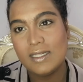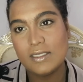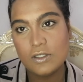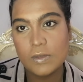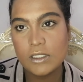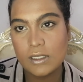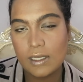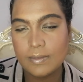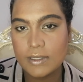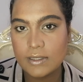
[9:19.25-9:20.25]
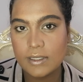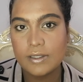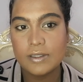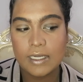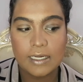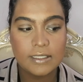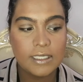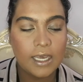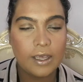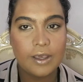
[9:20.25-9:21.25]
There's too much clumps. In
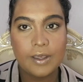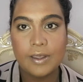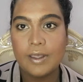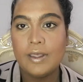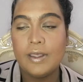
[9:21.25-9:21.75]
reality, I'm